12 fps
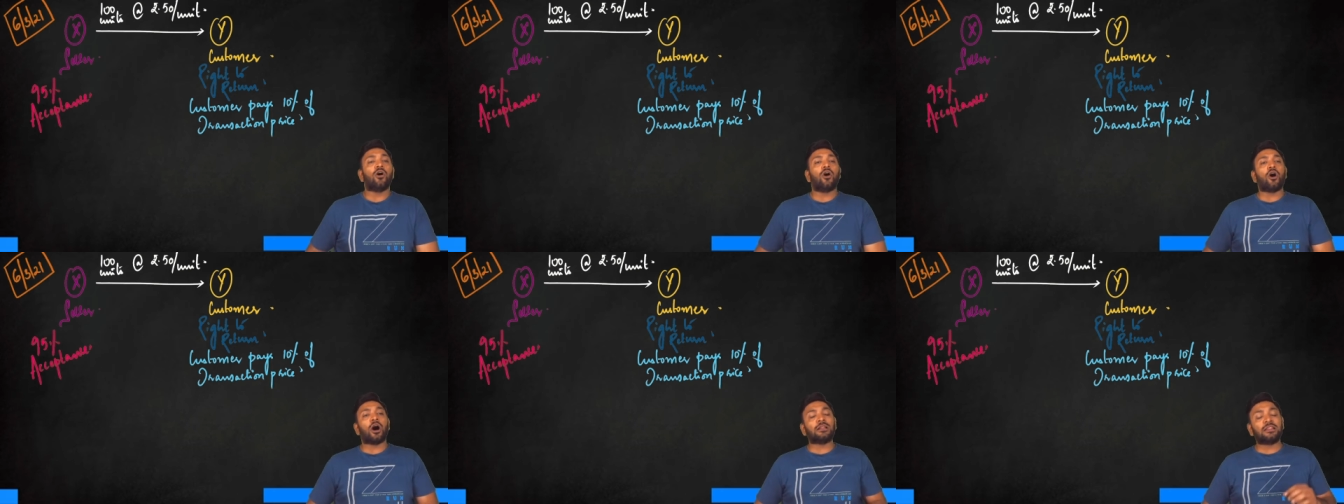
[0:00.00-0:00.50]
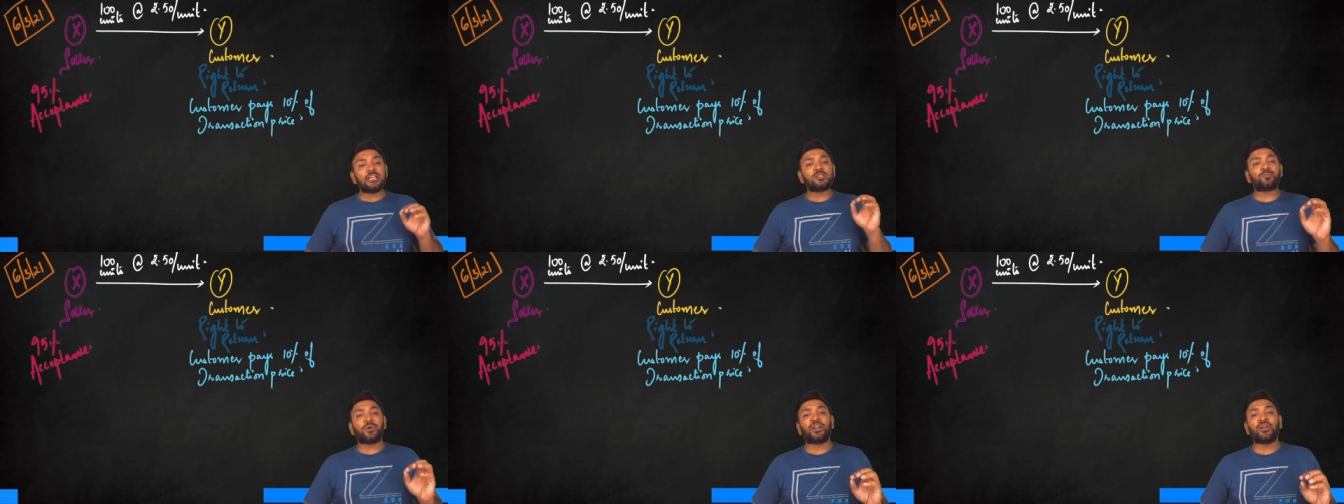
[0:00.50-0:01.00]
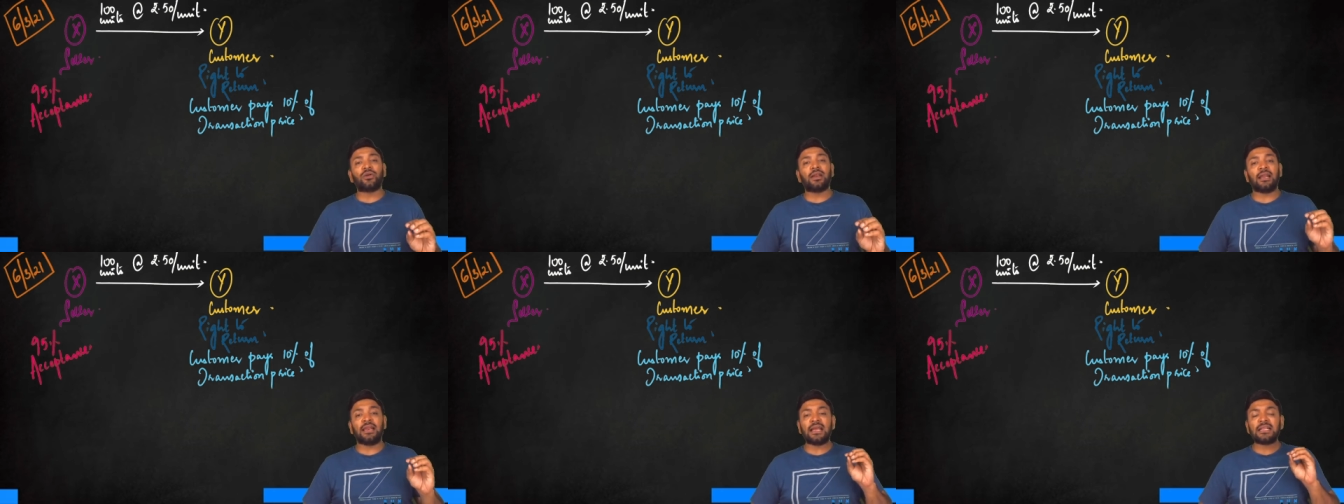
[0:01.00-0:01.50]
On this
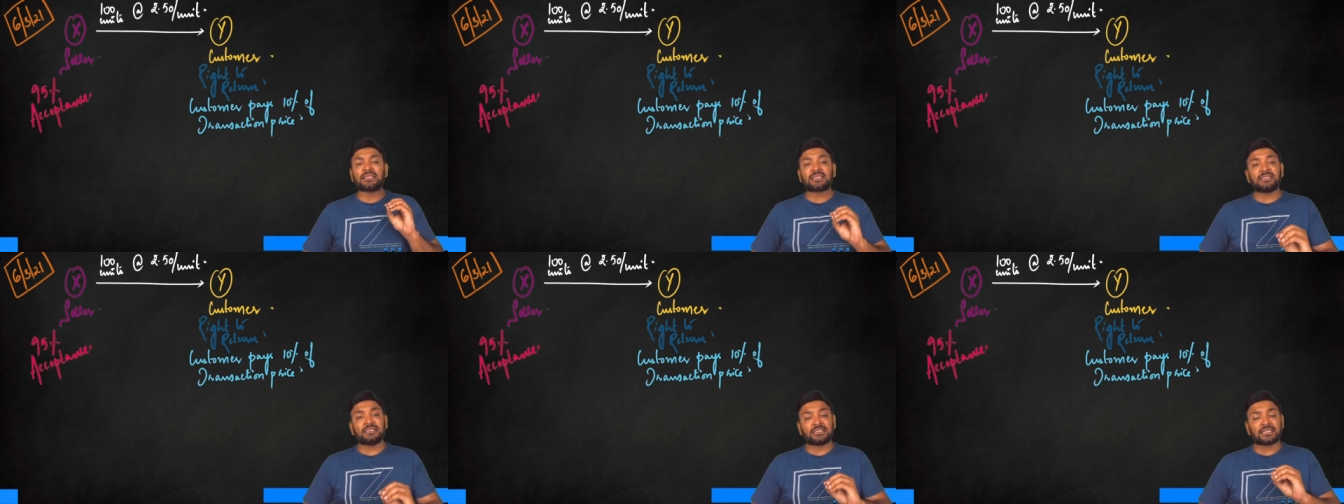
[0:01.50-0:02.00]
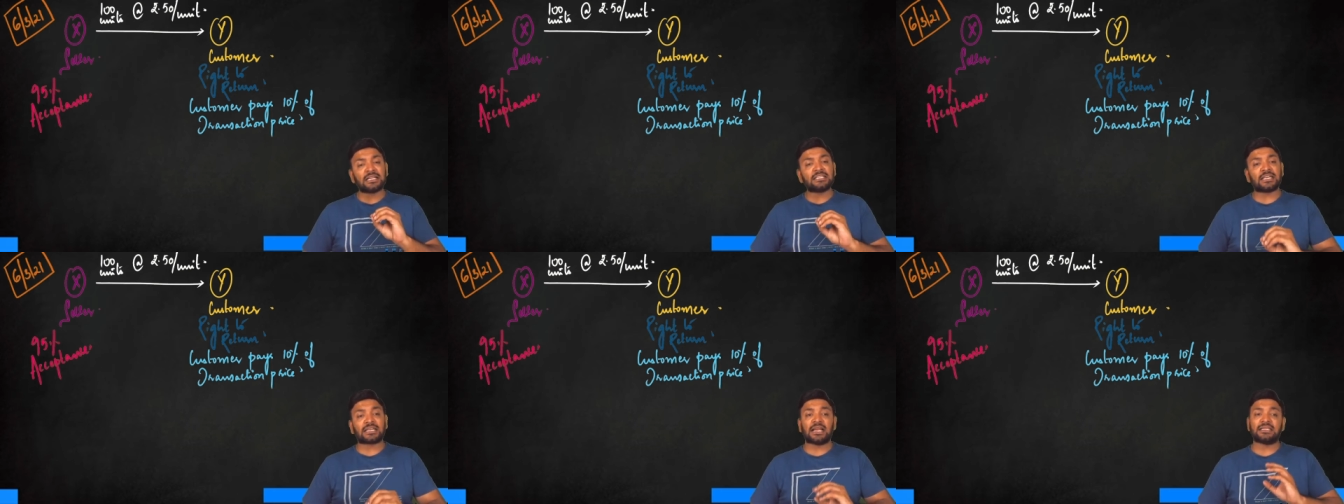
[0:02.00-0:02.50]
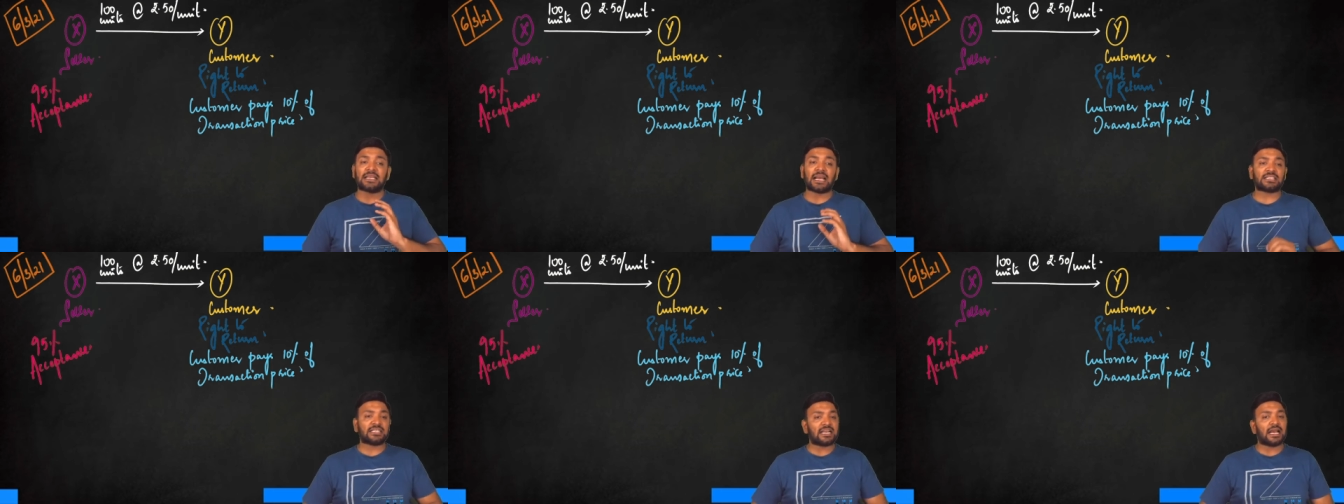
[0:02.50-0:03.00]
particular date, such a
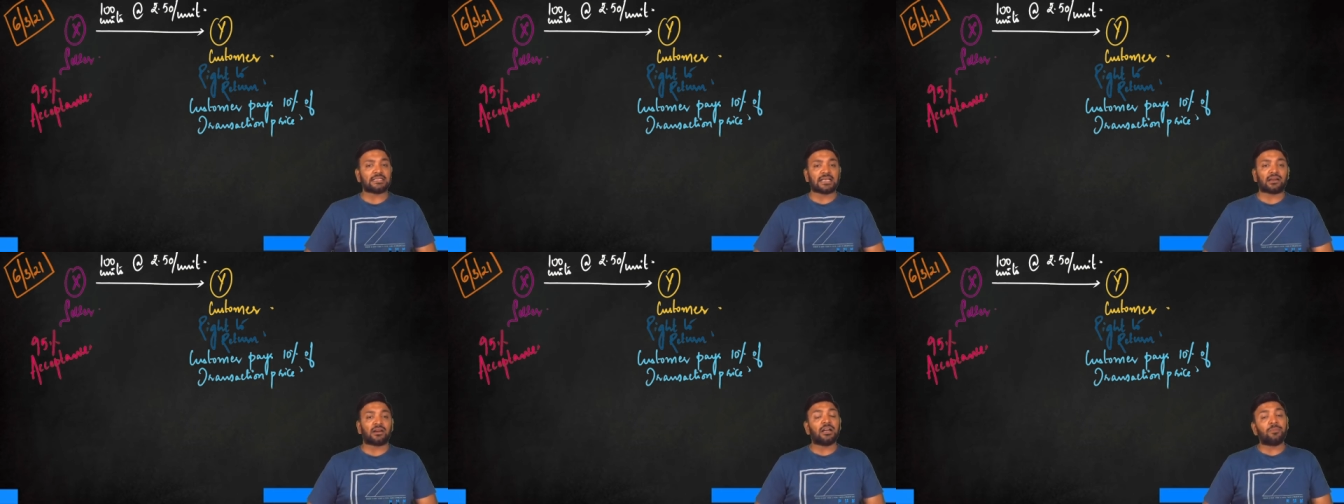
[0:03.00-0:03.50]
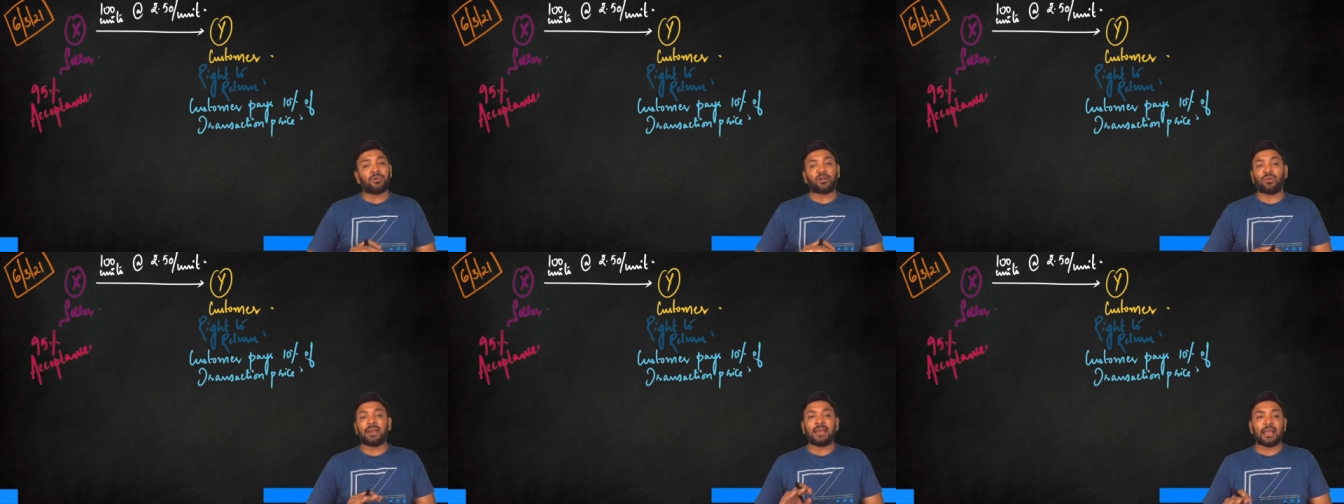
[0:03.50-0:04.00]
transaction has occurred between